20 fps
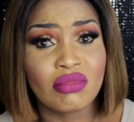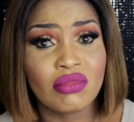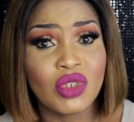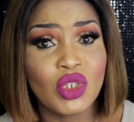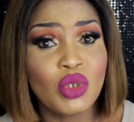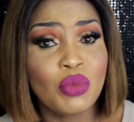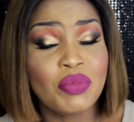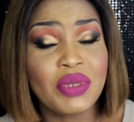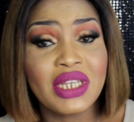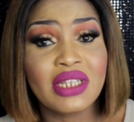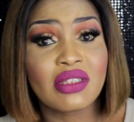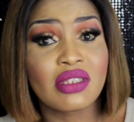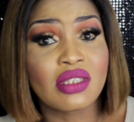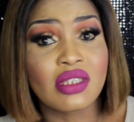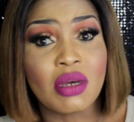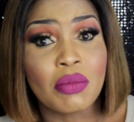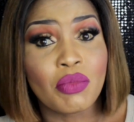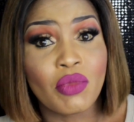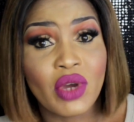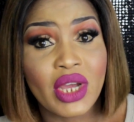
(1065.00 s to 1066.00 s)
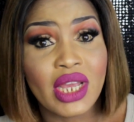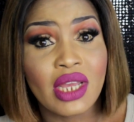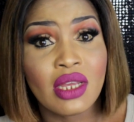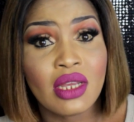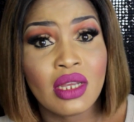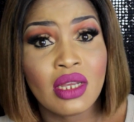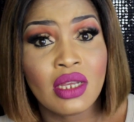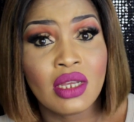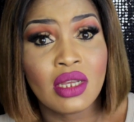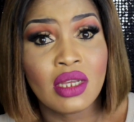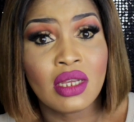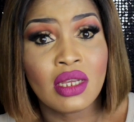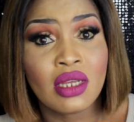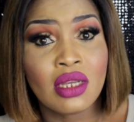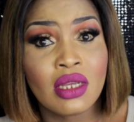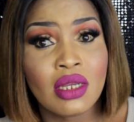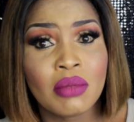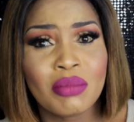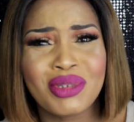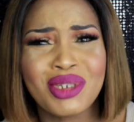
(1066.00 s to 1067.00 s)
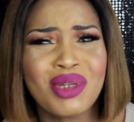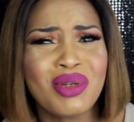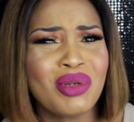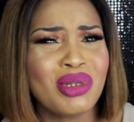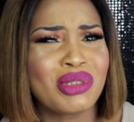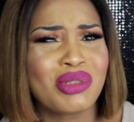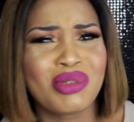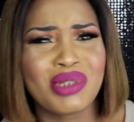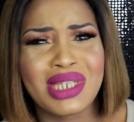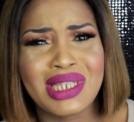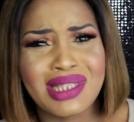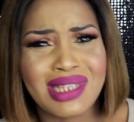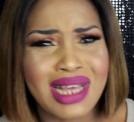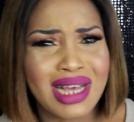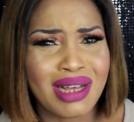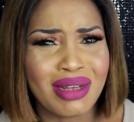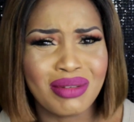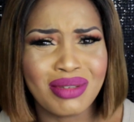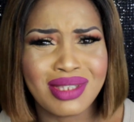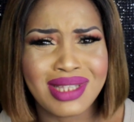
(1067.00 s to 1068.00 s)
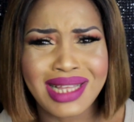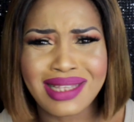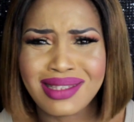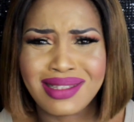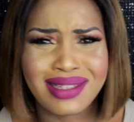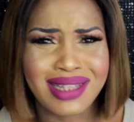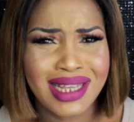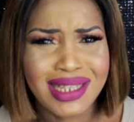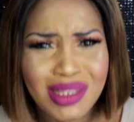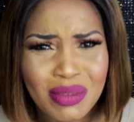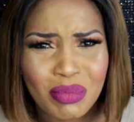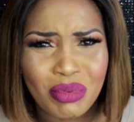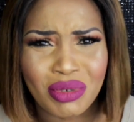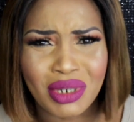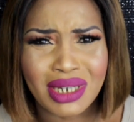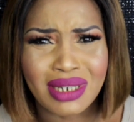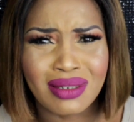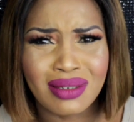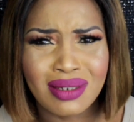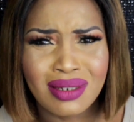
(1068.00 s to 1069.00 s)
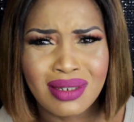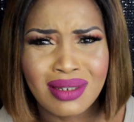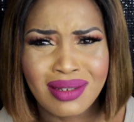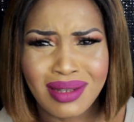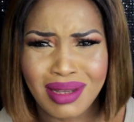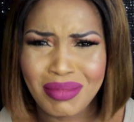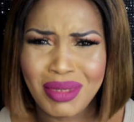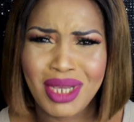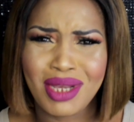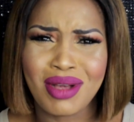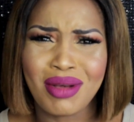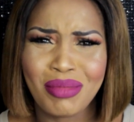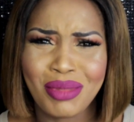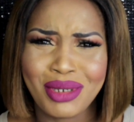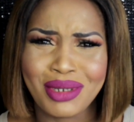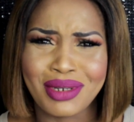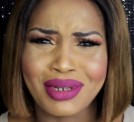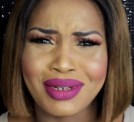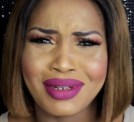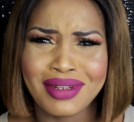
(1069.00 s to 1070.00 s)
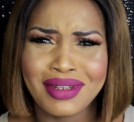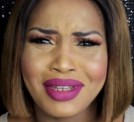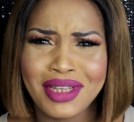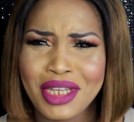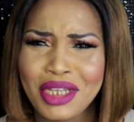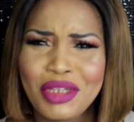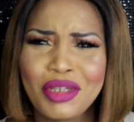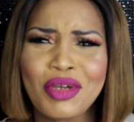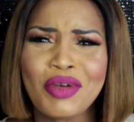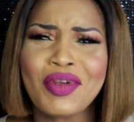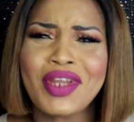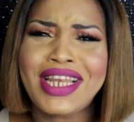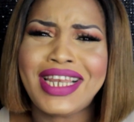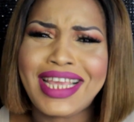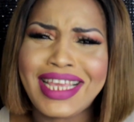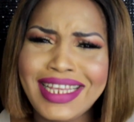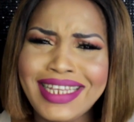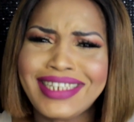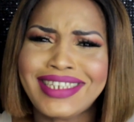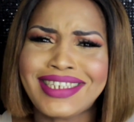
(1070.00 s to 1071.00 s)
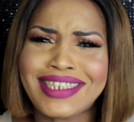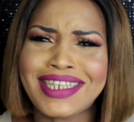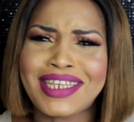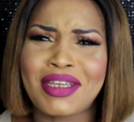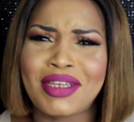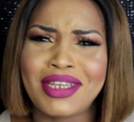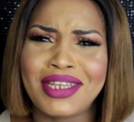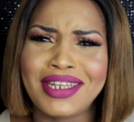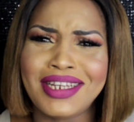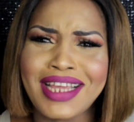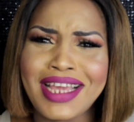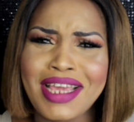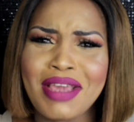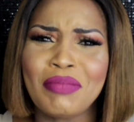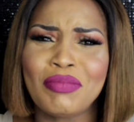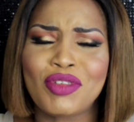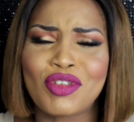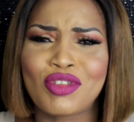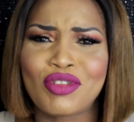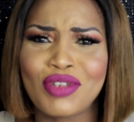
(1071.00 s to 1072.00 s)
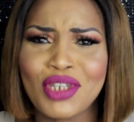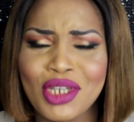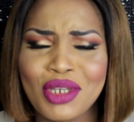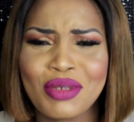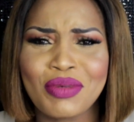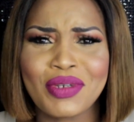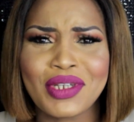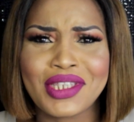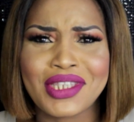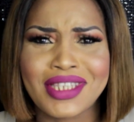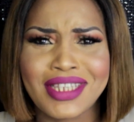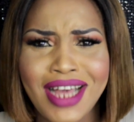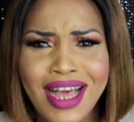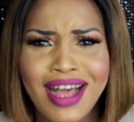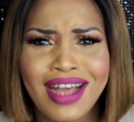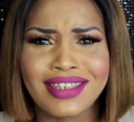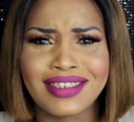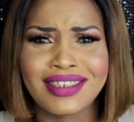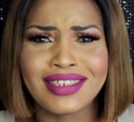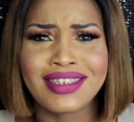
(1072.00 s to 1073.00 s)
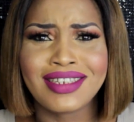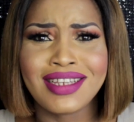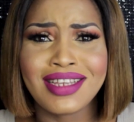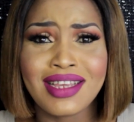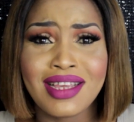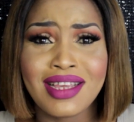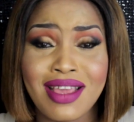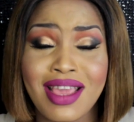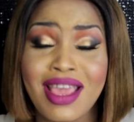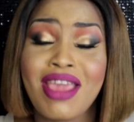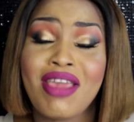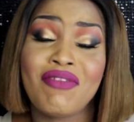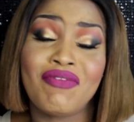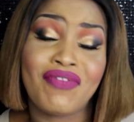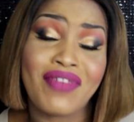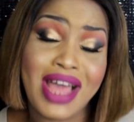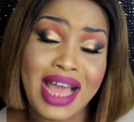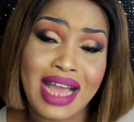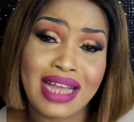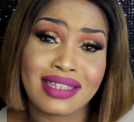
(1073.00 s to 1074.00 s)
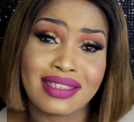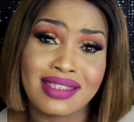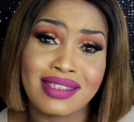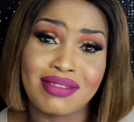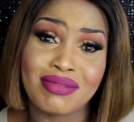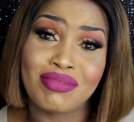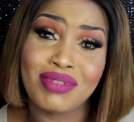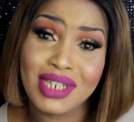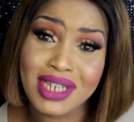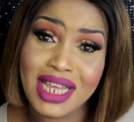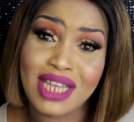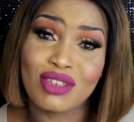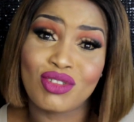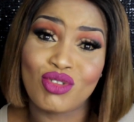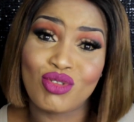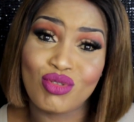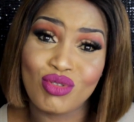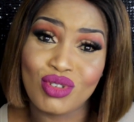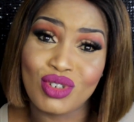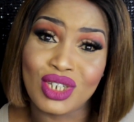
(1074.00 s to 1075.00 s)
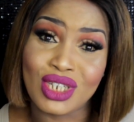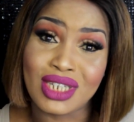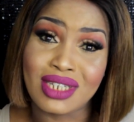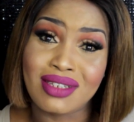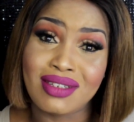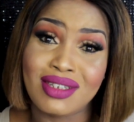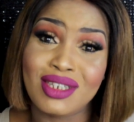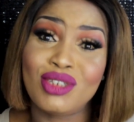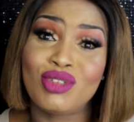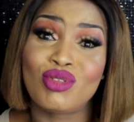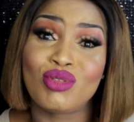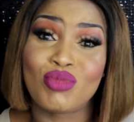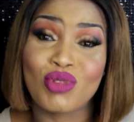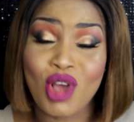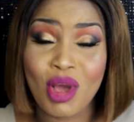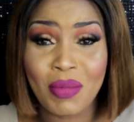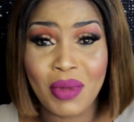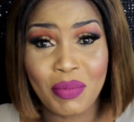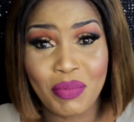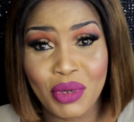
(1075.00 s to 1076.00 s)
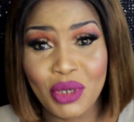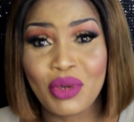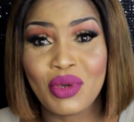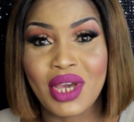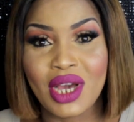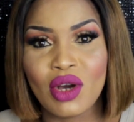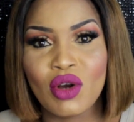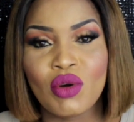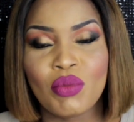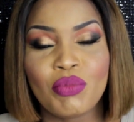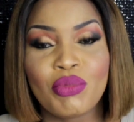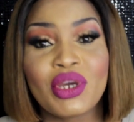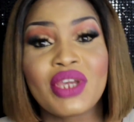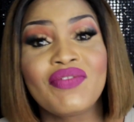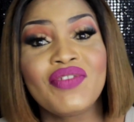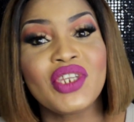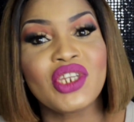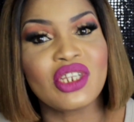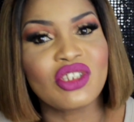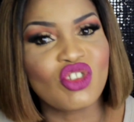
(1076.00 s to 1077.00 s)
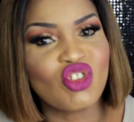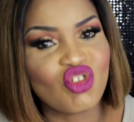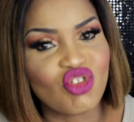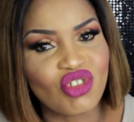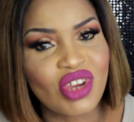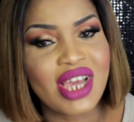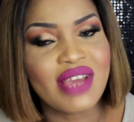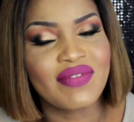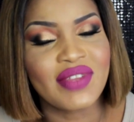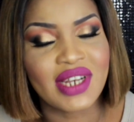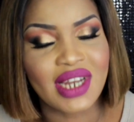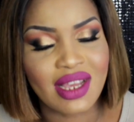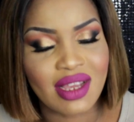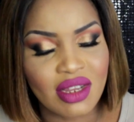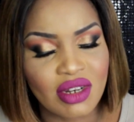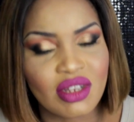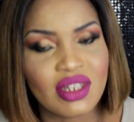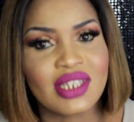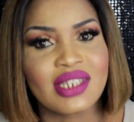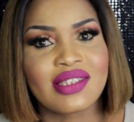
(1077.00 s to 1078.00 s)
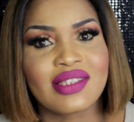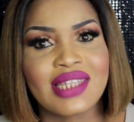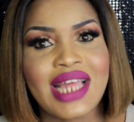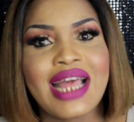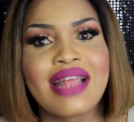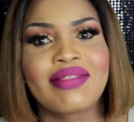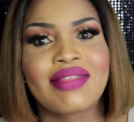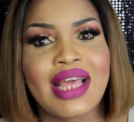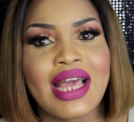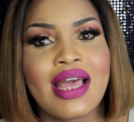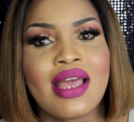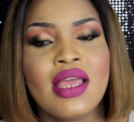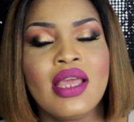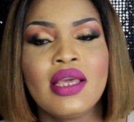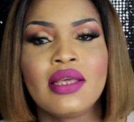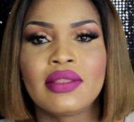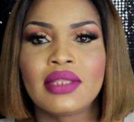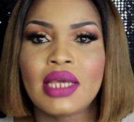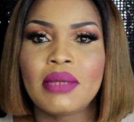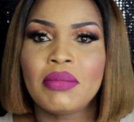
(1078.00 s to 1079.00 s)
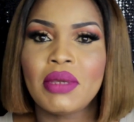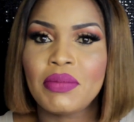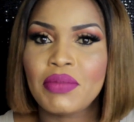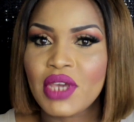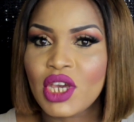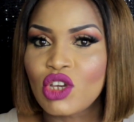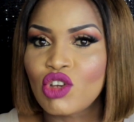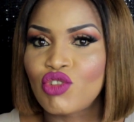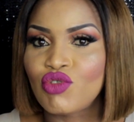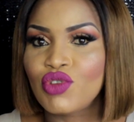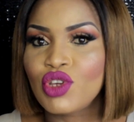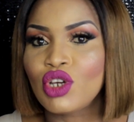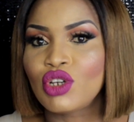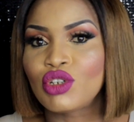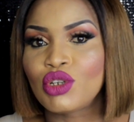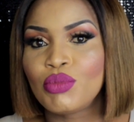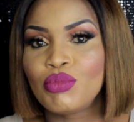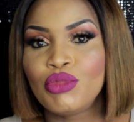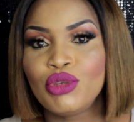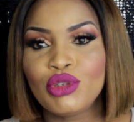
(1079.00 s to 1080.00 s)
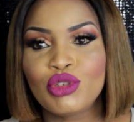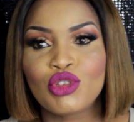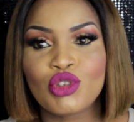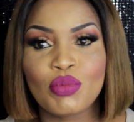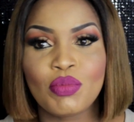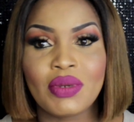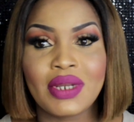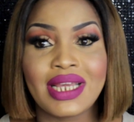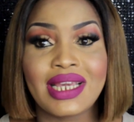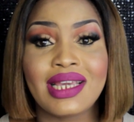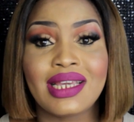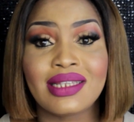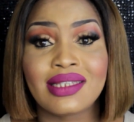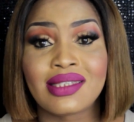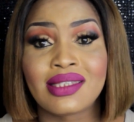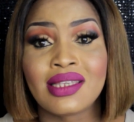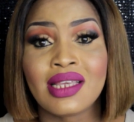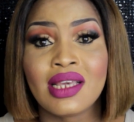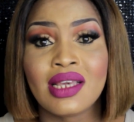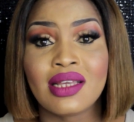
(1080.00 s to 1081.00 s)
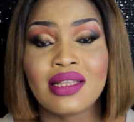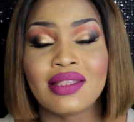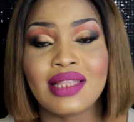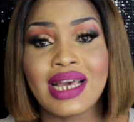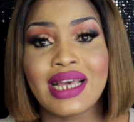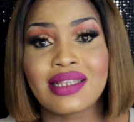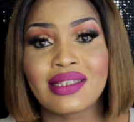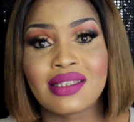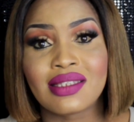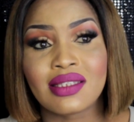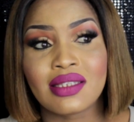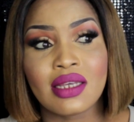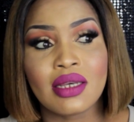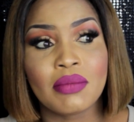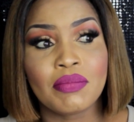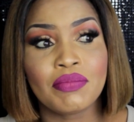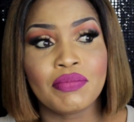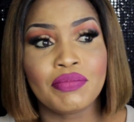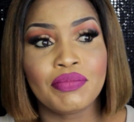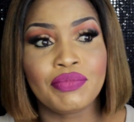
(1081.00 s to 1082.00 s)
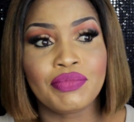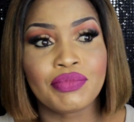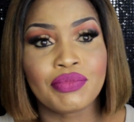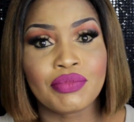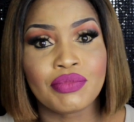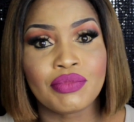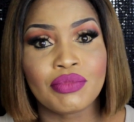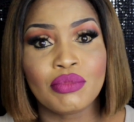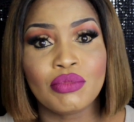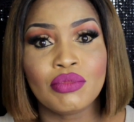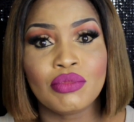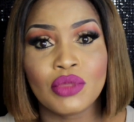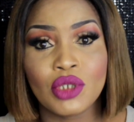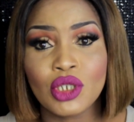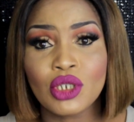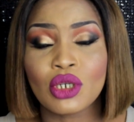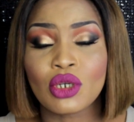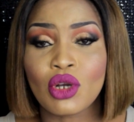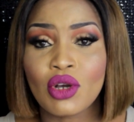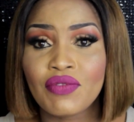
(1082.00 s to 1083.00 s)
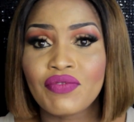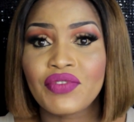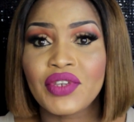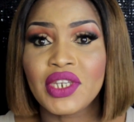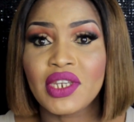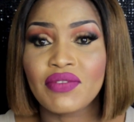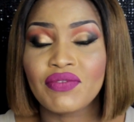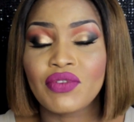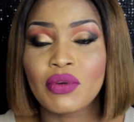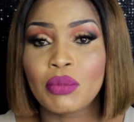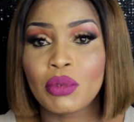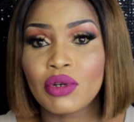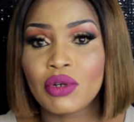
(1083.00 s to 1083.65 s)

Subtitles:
you meet somewhere. But don't go to his house. That's desperate. I mean, come on. You're a lady. Let him treat you as such. In fact, really and truly, he should come and pick you at home. But if he doesn't drive, then I can understand that. Then maybe agree on a mutual place that's, you know, convenient for